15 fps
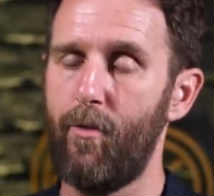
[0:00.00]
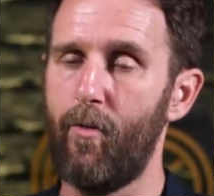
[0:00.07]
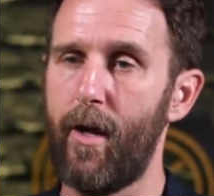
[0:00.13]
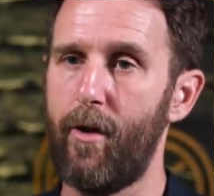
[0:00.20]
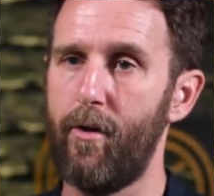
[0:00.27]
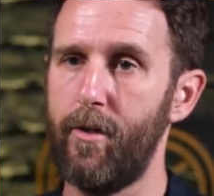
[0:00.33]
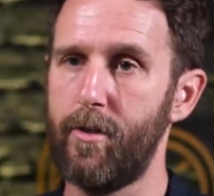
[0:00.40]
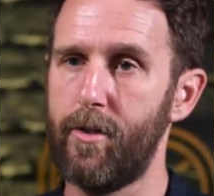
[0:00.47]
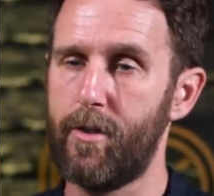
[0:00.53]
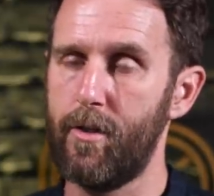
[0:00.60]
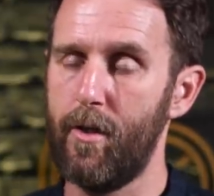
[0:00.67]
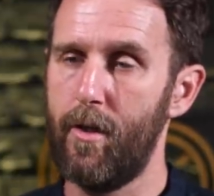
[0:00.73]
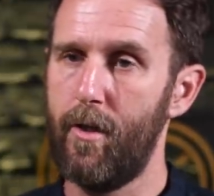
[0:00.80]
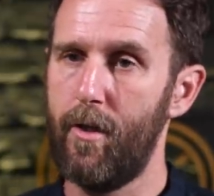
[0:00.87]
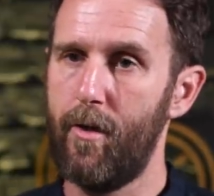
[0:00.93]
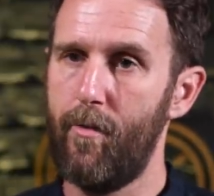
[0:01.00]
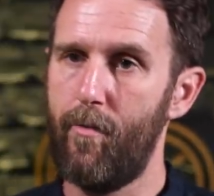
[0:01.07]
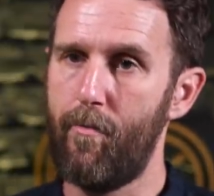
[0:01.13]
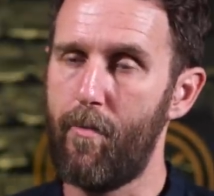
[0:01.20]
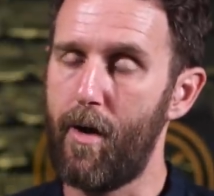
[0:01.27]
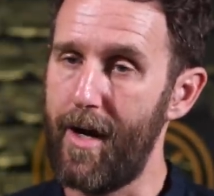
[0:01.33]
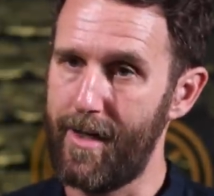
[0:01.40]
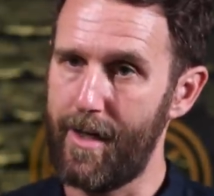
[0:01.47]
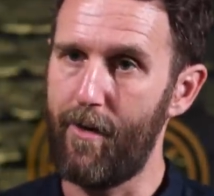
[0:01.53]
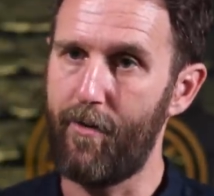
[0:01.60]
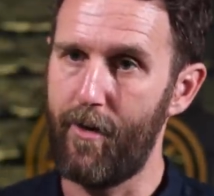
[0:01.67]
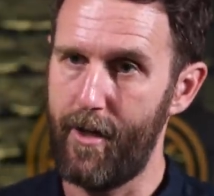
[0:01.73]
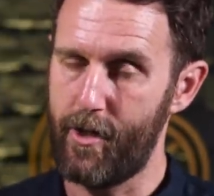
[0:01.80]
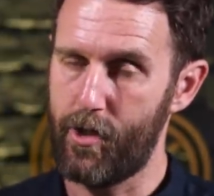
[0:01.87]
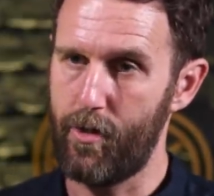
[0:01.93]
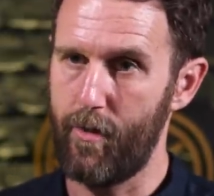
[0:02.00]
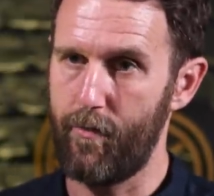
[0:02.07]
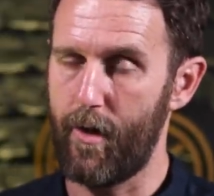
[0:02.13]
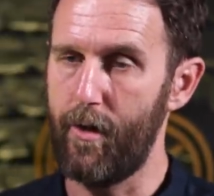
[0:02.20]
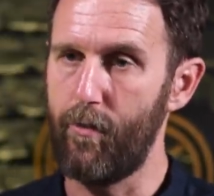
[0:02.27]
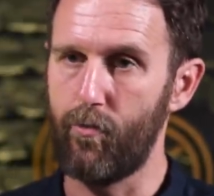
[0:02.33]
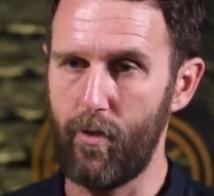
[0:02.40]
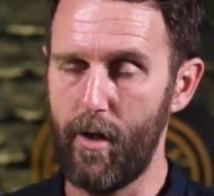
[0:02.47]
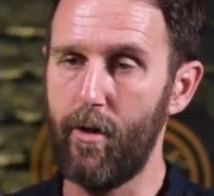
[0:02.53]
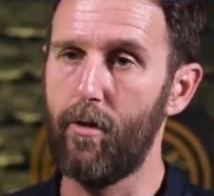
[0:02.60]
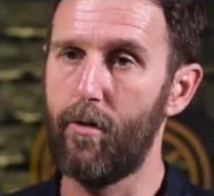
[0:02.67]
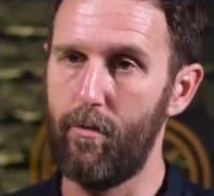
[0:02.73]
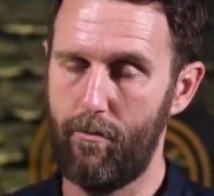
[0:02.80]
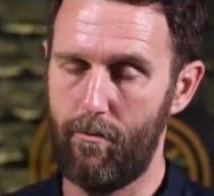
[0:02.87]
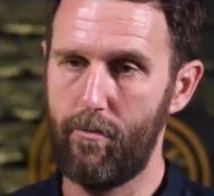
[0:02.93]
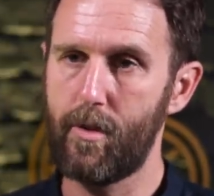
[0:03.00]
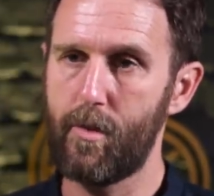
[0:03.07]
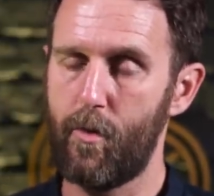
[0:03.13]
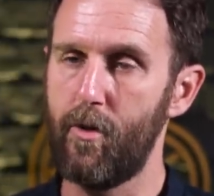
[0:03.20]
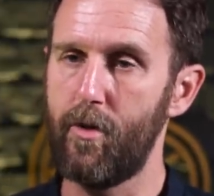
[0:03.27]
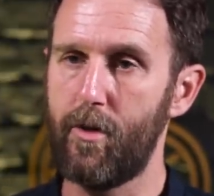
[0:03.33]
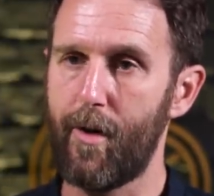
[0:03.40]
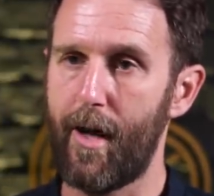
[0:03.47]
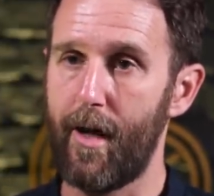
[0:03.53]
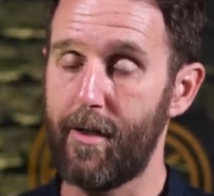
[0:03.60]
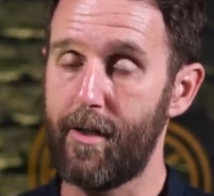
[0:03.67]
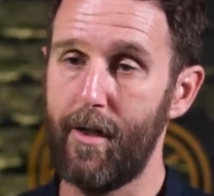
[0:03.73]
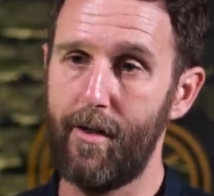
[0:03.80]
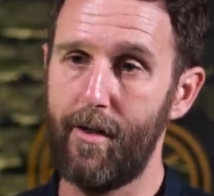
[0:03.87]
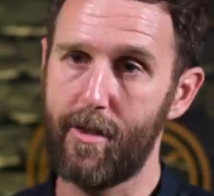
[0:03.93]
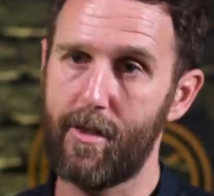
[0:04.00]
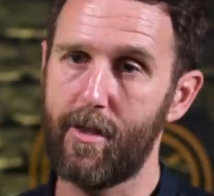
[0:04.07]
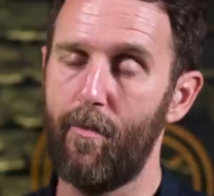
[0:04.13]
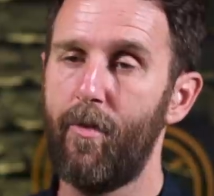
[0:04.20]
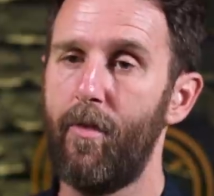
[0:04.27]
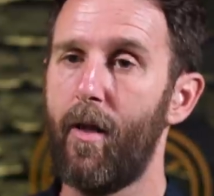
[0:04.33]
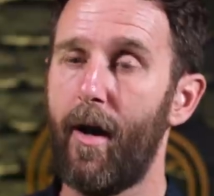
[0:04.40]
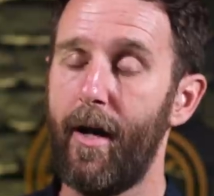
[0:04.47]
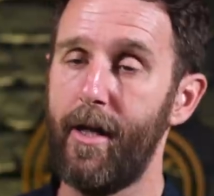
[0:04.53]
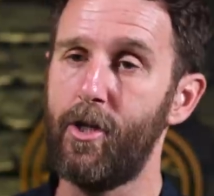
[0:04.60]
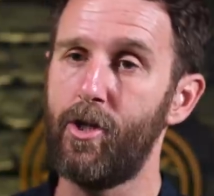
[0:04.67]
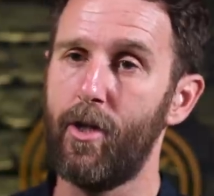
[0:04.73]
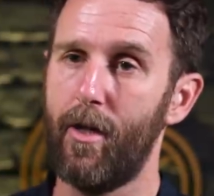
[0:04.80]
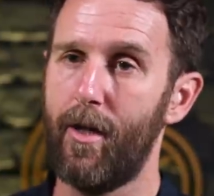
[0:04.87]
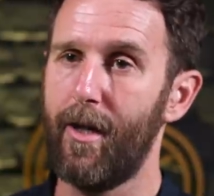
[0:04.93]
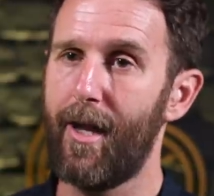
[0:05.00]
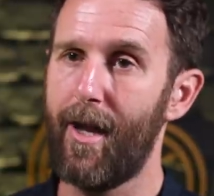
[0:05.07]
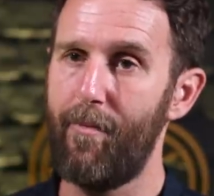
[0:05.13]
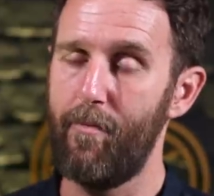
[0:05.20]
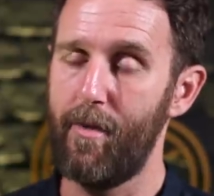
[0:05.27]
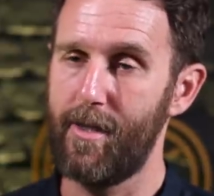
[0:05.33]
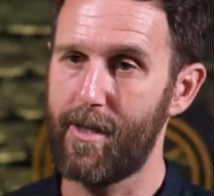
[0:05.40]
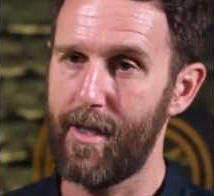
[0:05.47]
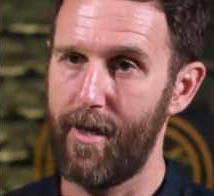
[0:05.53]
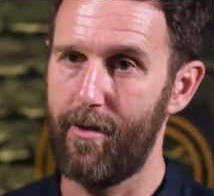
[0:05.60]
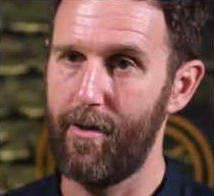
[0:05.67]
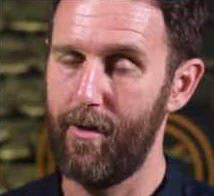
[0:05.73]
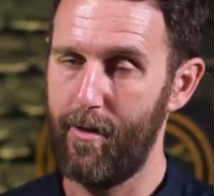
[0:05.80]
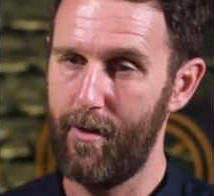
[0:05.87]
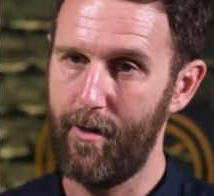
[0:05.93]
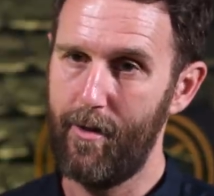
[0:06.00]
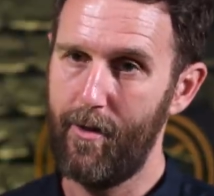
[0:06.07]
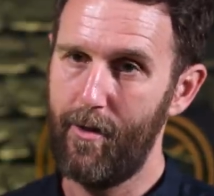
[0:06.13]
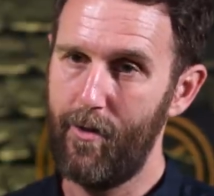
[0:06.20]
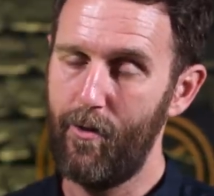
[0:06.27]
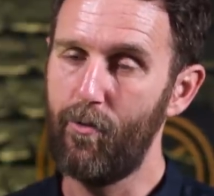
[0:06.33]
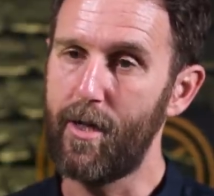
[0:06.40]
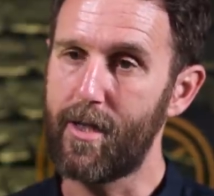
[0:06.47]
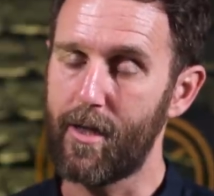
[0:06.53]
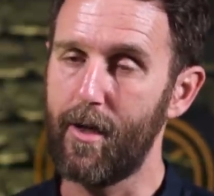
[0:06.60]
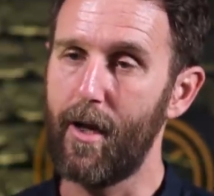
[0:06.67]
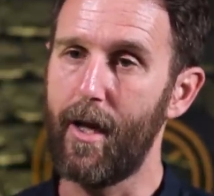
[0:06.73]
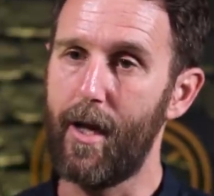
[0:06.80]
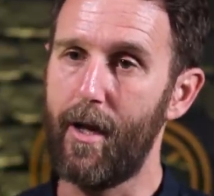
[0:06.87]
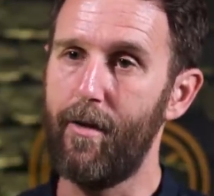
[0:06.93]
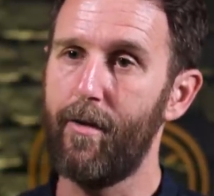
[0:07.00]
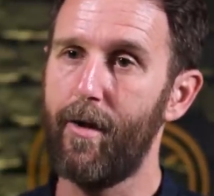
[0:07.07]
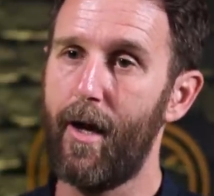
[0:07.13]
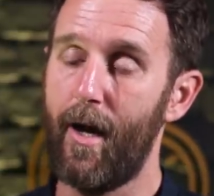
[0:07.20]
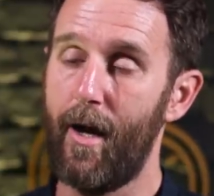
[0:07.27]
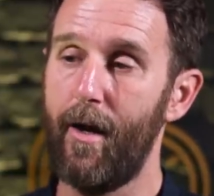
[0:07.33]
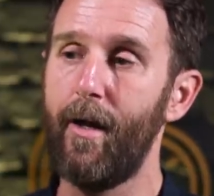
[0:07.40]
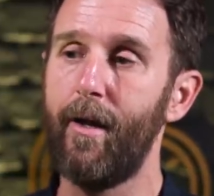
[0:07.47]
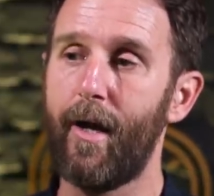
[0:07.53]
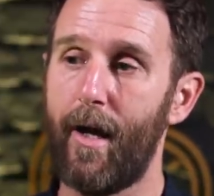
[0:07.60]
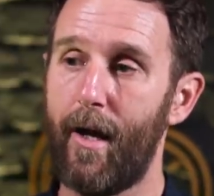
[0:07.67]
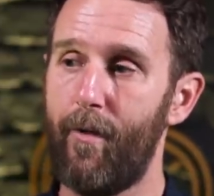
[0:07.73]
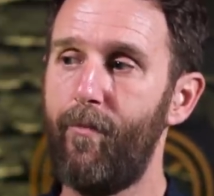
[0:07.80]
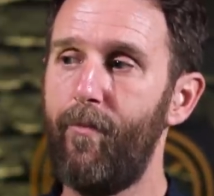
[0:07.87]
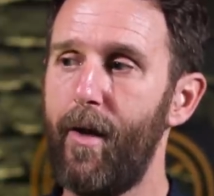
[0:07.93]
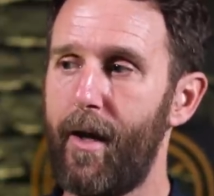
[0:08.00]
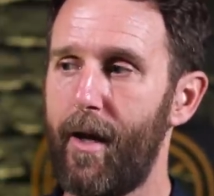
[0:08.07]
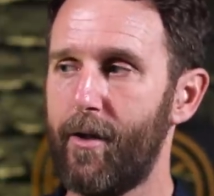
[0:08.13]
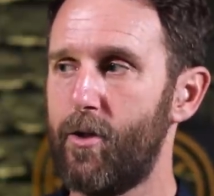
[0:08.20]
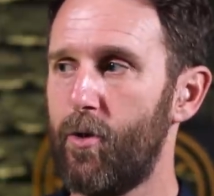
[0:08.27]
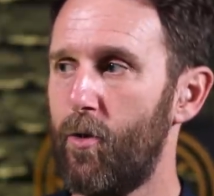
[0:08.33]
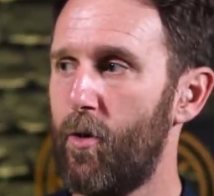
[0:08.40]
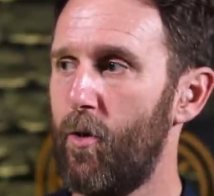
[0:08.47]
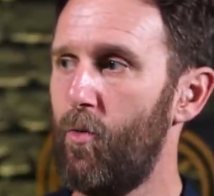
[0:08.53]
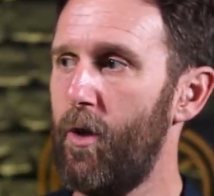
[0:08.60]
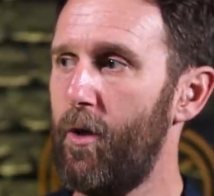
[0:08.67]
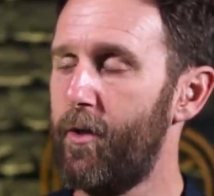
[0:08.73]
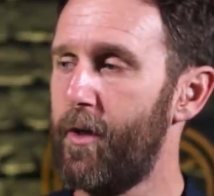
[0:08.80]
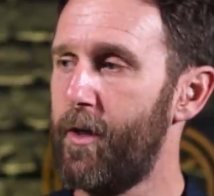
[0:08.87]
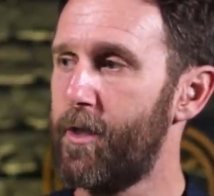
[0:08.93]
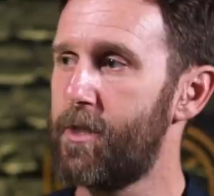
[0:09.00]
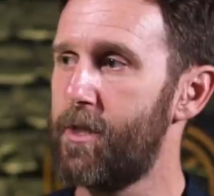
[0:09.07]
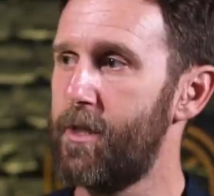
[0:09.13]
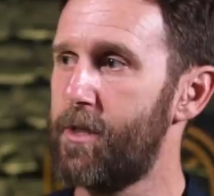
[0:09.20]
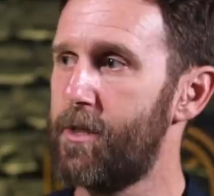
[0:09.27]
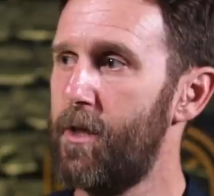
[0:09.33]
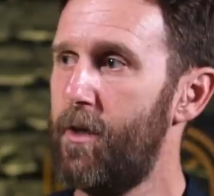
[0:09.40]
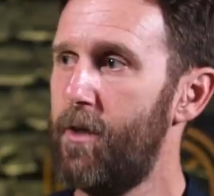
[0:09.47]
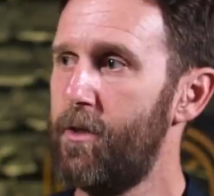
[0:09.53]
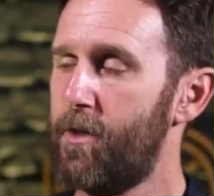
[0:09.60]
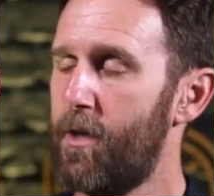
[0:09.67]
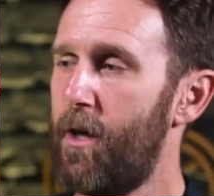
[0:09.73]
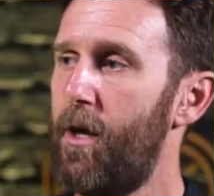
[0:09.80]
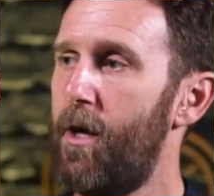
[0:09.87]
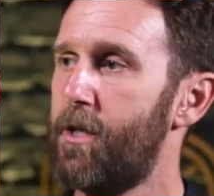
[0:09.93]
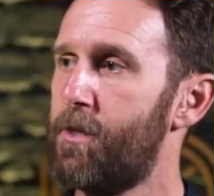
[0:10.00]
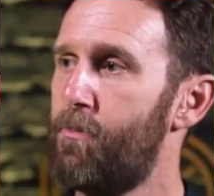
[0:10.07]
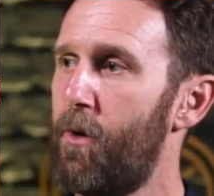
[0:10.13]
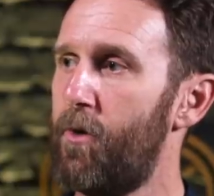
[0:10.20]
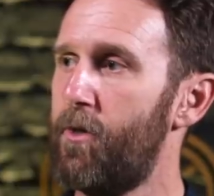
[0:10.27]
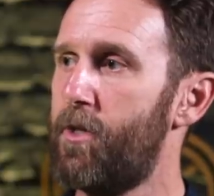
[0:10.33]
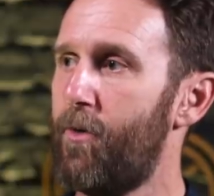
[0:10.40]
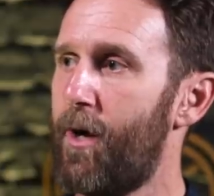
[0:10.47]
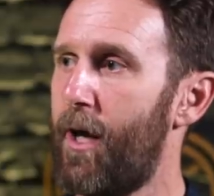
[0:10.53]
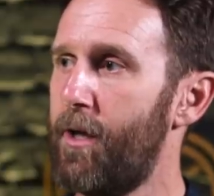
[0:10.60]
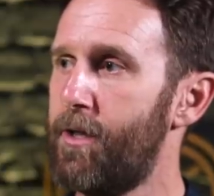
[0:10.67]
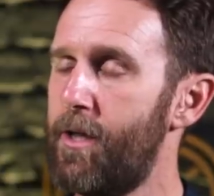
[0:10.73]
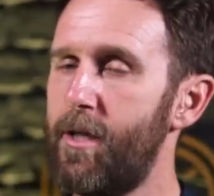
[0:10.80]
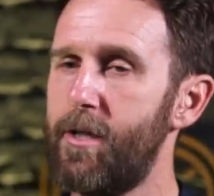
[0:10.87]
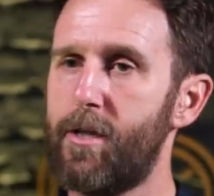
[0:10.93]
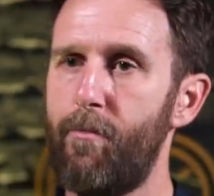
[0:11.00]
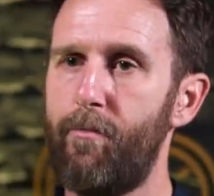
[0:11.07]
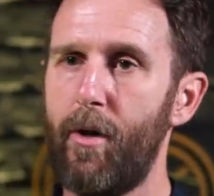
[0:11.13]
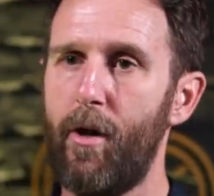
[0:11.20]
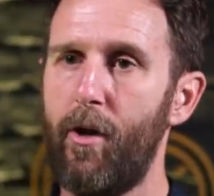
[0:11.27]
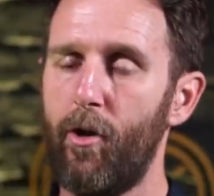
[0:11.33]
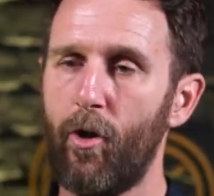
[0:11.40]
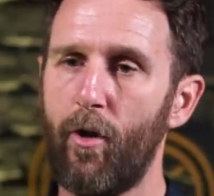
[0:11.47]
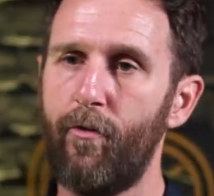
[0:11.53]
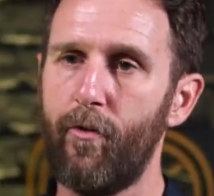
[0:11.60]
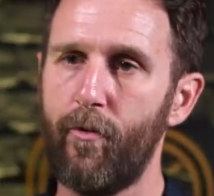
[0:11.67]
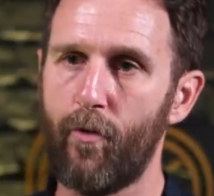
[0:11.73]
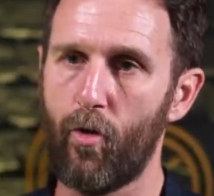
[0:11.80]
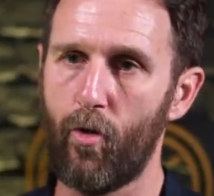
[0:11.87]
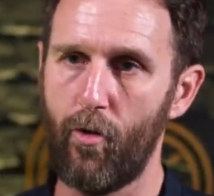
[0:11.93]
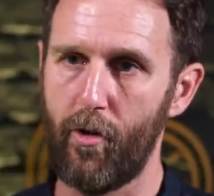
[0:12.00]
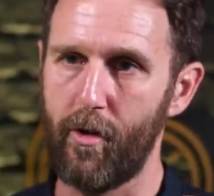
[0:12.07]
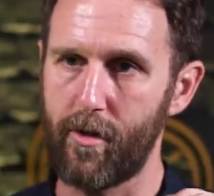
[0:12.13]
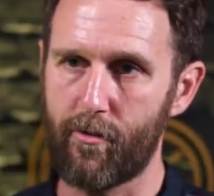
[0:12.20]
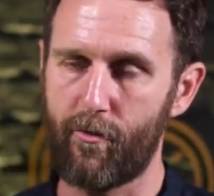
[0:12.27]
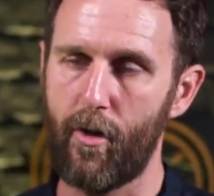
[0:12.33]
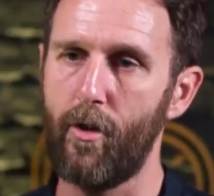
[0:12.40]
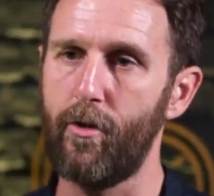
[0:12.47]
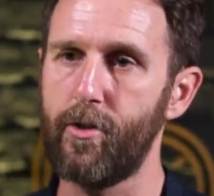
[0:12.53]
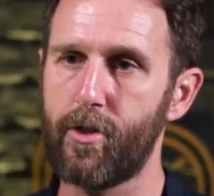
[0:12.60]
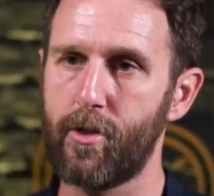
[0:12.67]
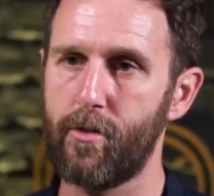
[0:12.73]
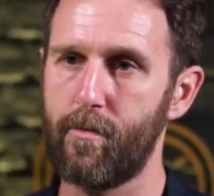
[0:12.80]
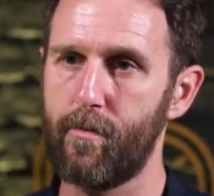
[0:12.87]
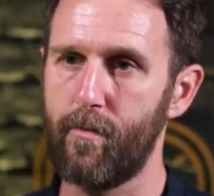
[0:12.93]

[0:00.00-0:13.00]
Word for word: Whereas my definition of like real spirituality, is something that Ayishat Akanbi said recently uh, in, our, in our talk at Wilderness is to her, spirituality is the burning off of all that is false.